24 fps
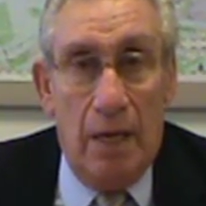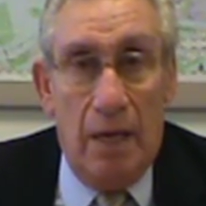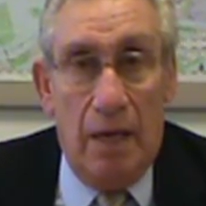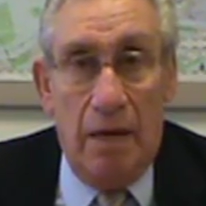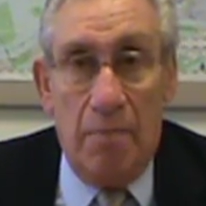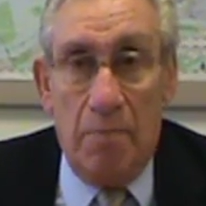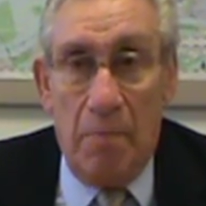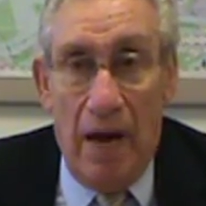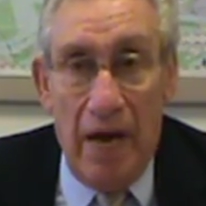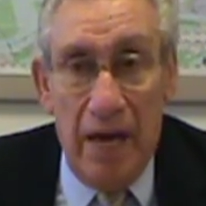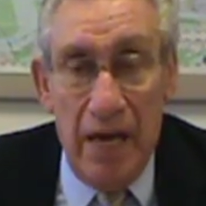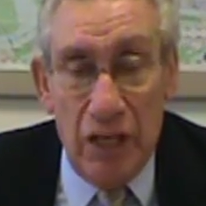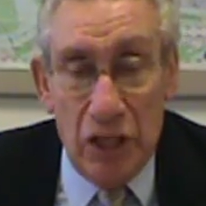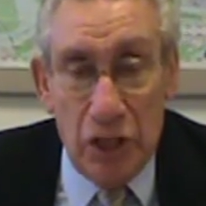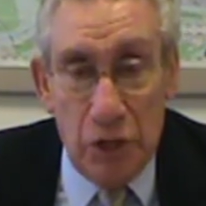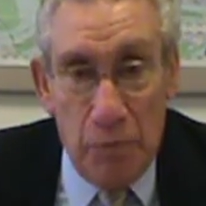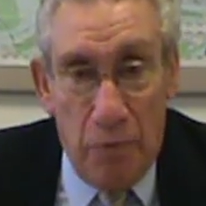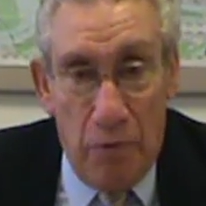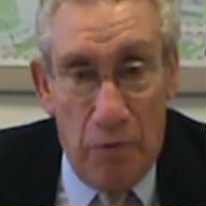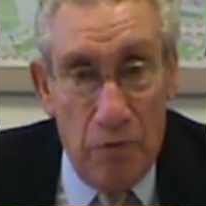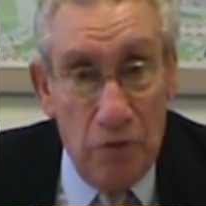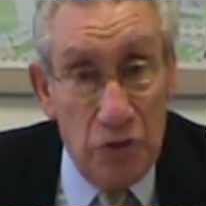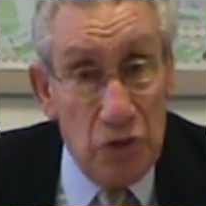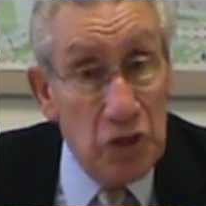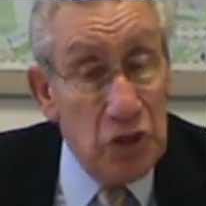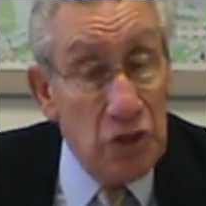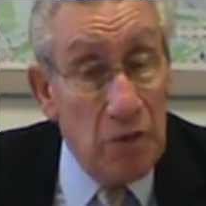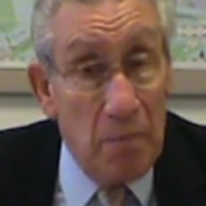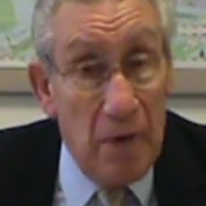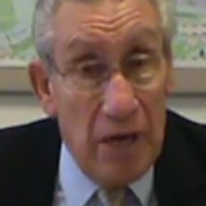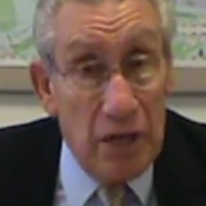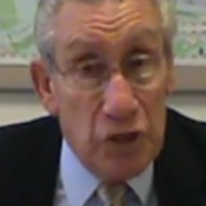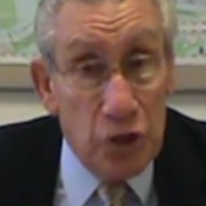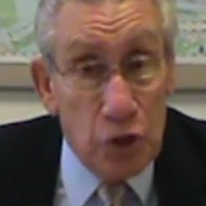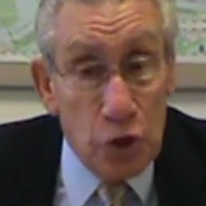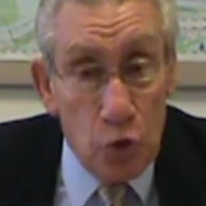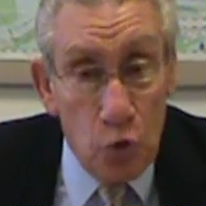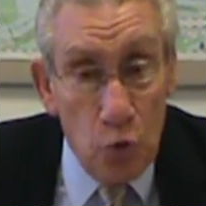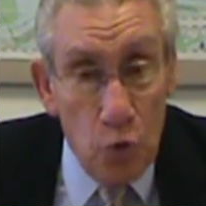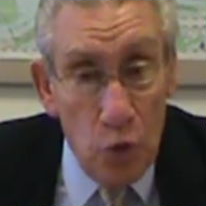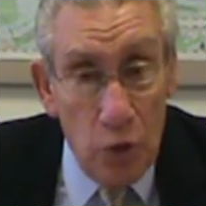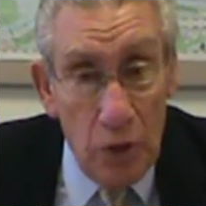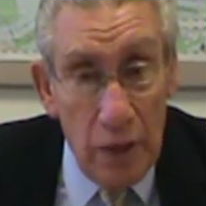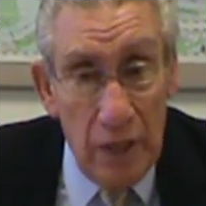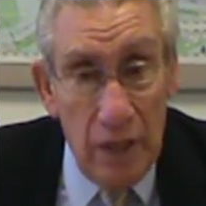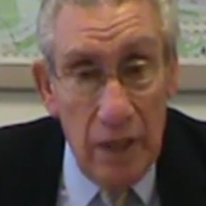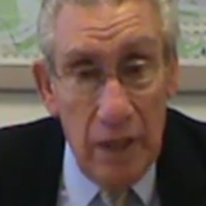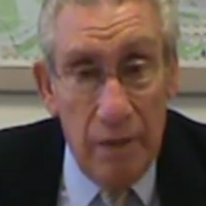in my experiences in my
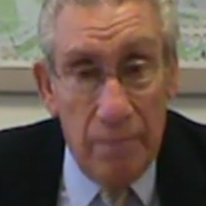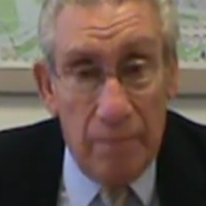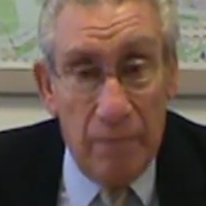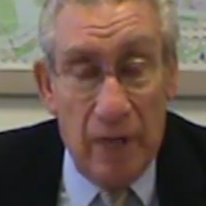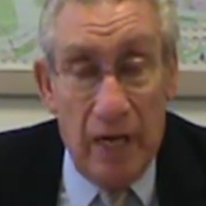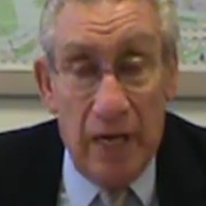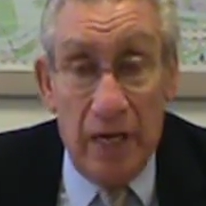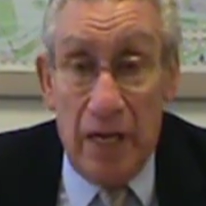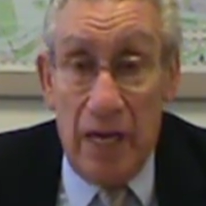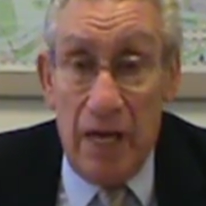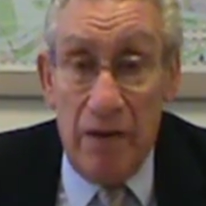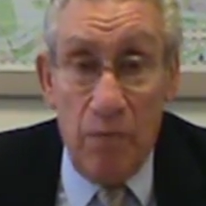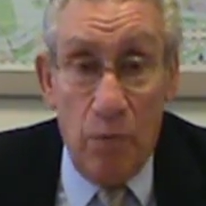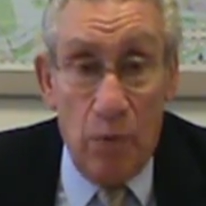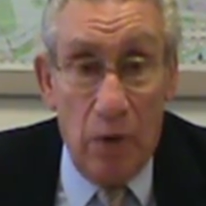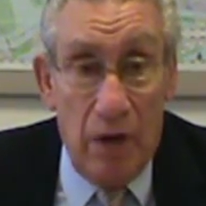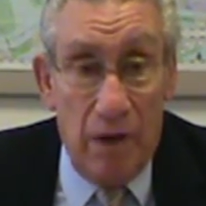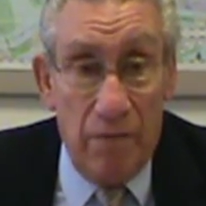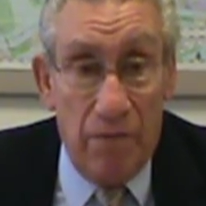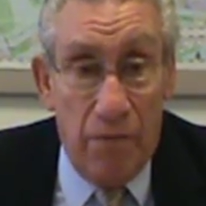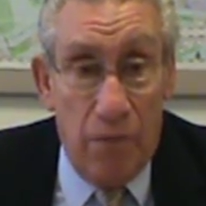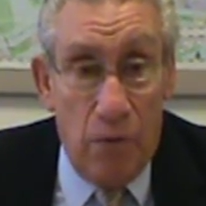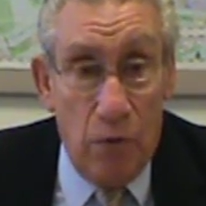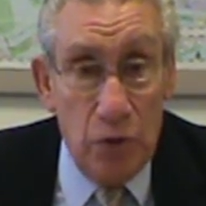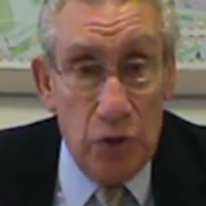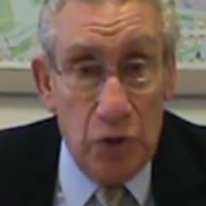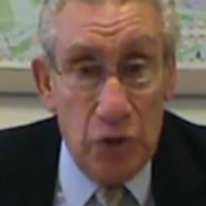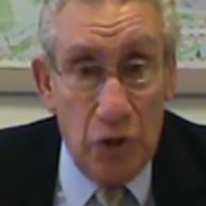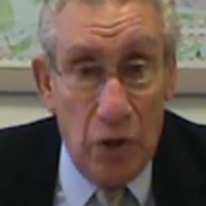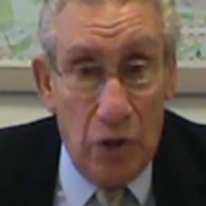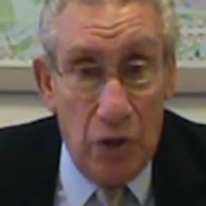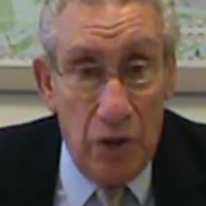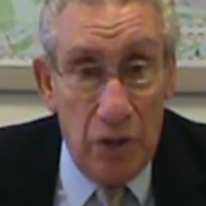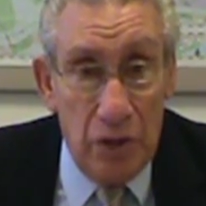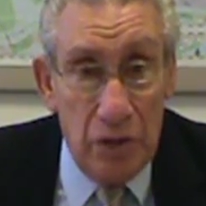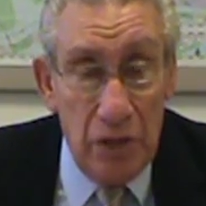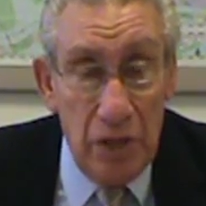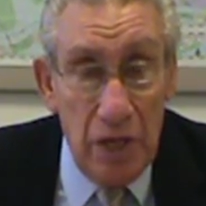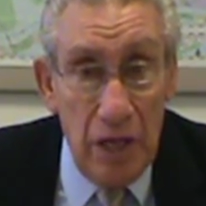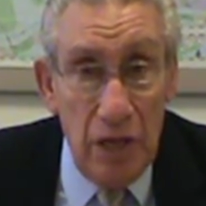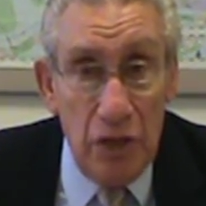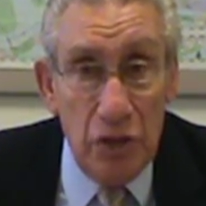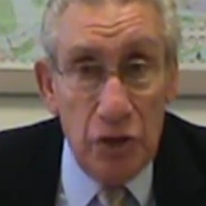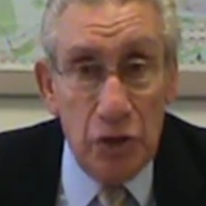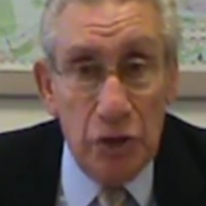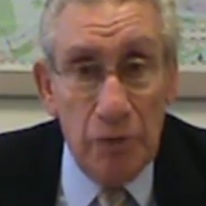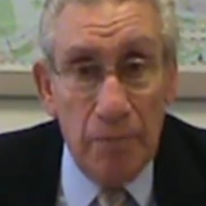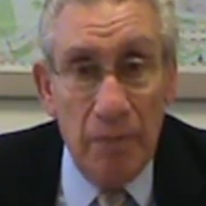schooling, and even when I first started to
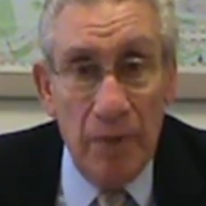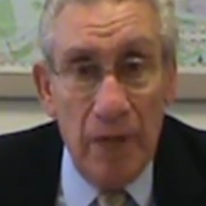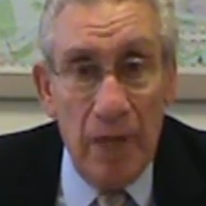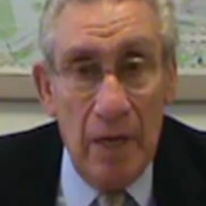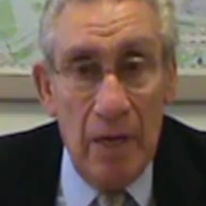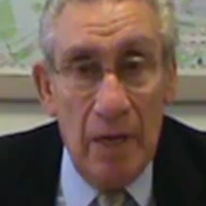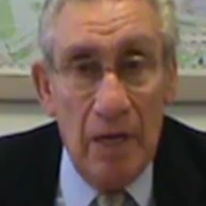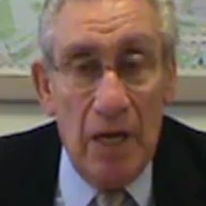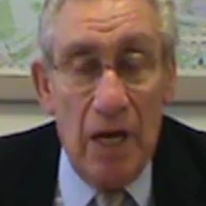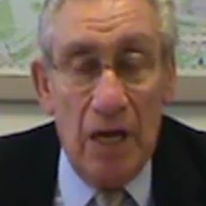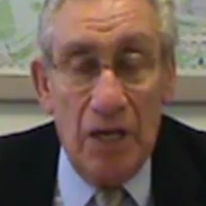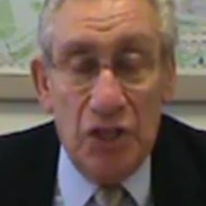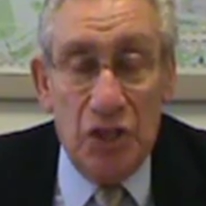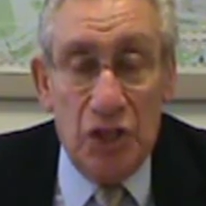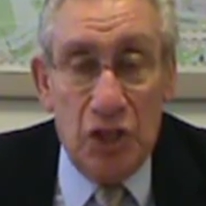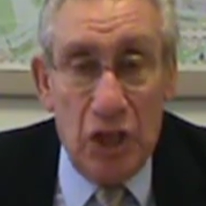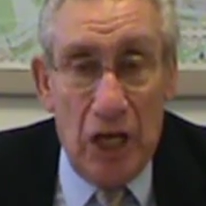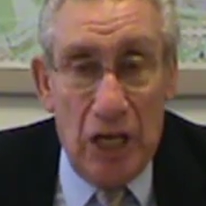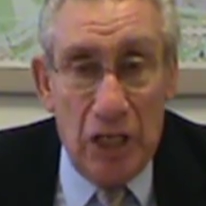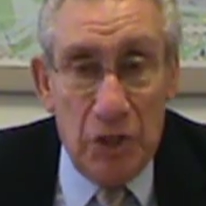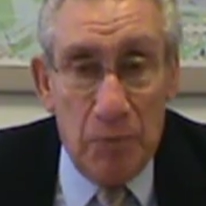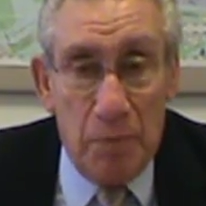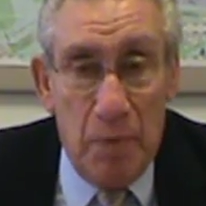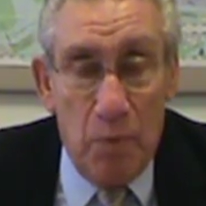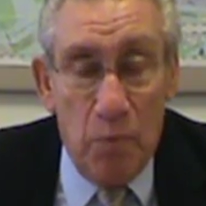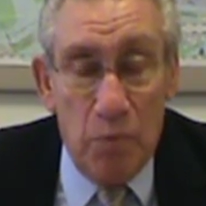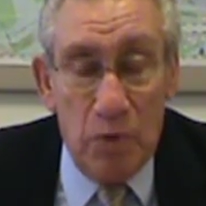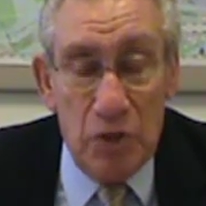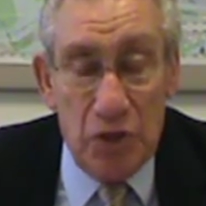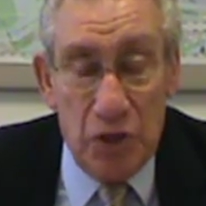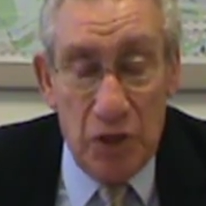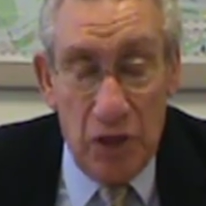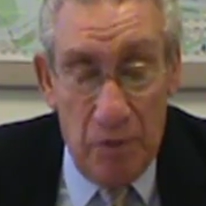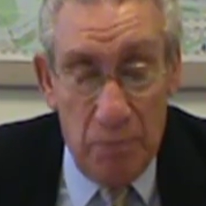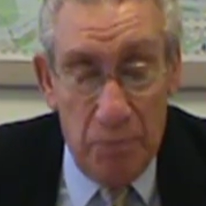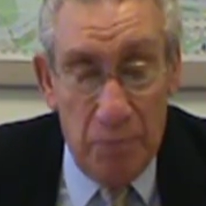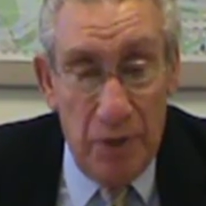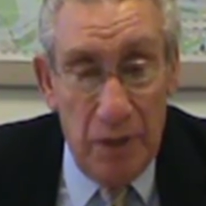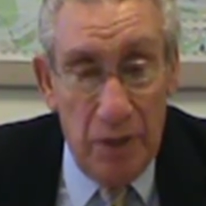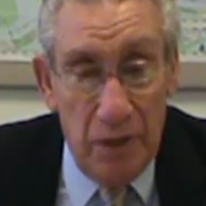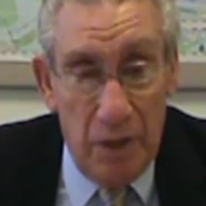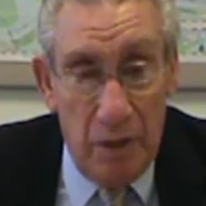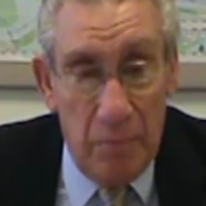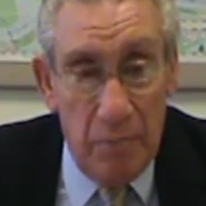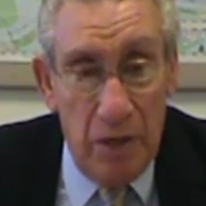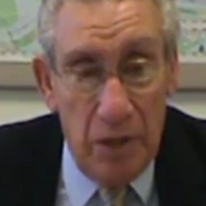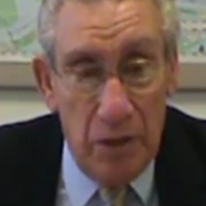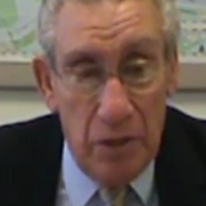teach, assessment was simply
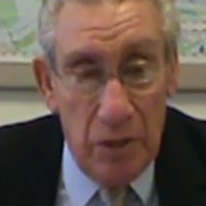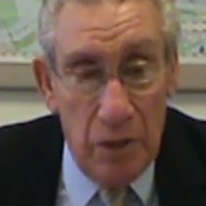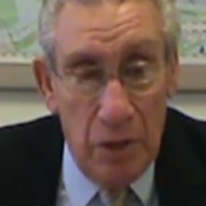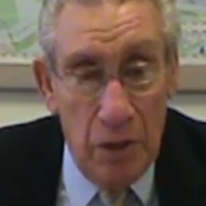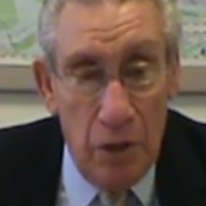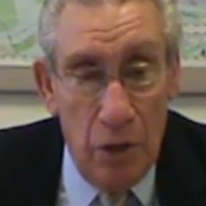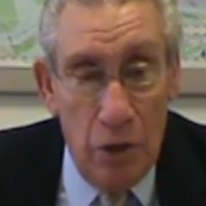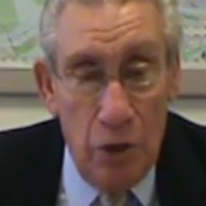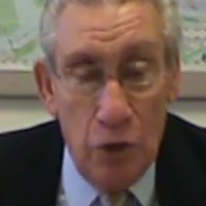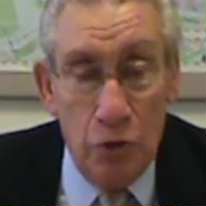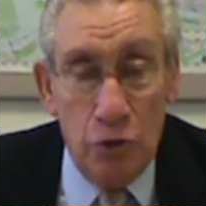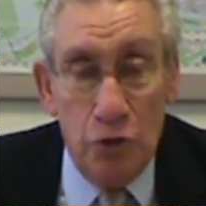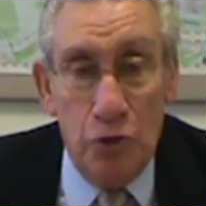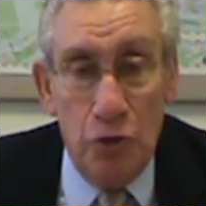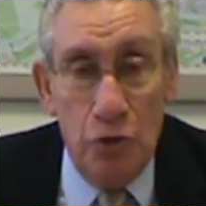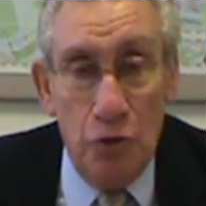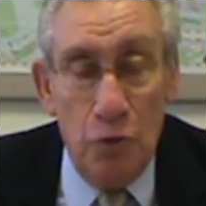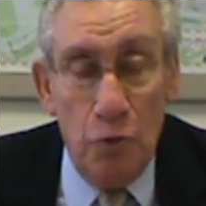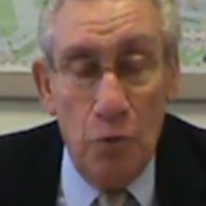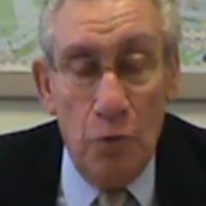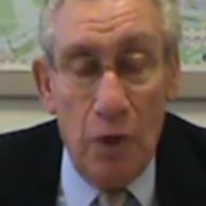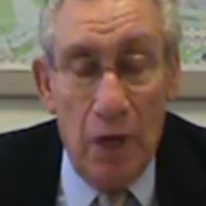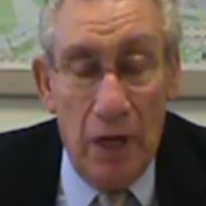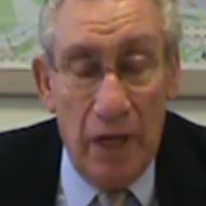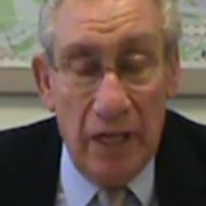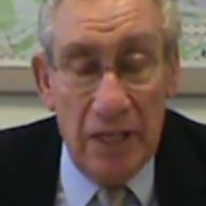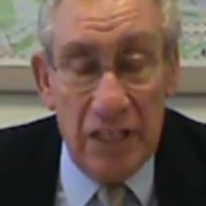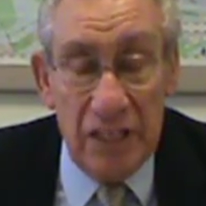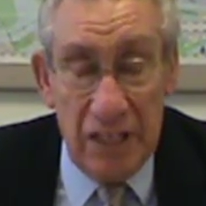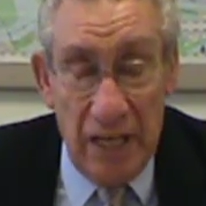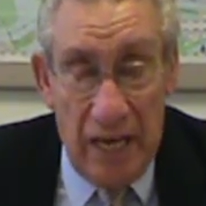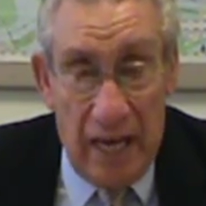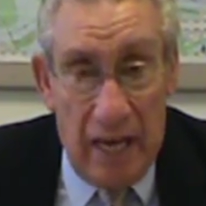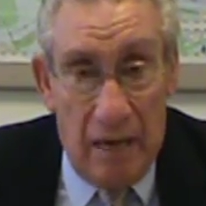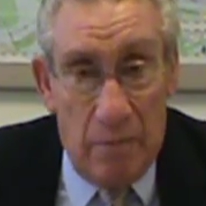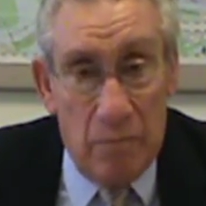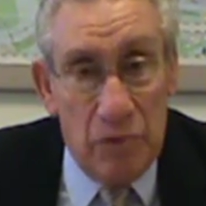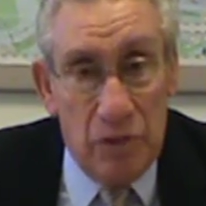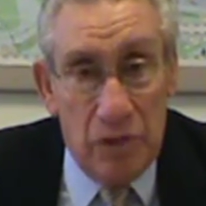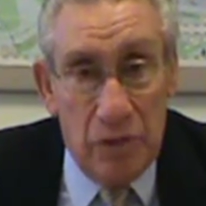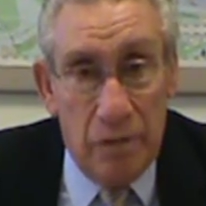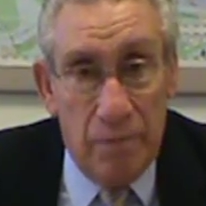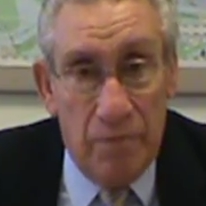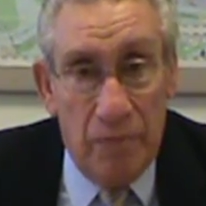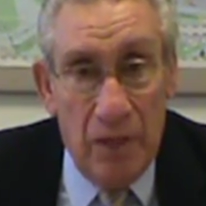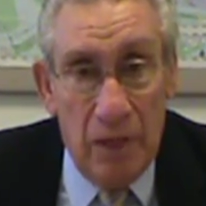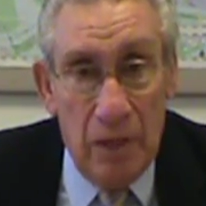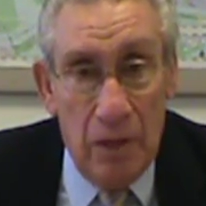limited to exams.